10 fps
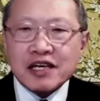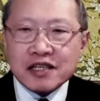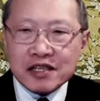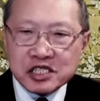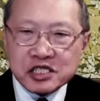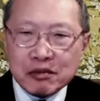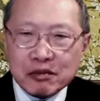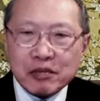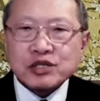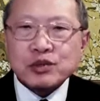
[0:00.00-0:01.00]
Let's come
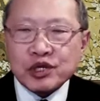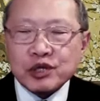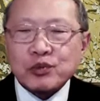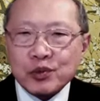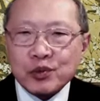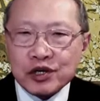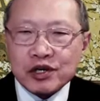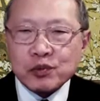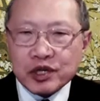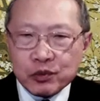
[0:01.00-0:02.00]
back to where we were,
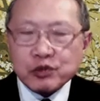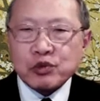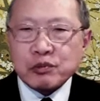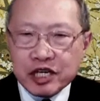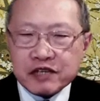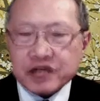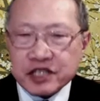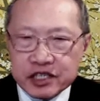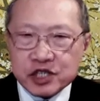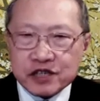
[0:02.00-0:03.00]
where we were benefiting
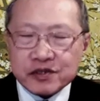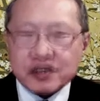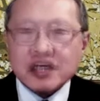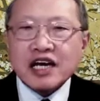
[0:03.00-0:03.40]
each other.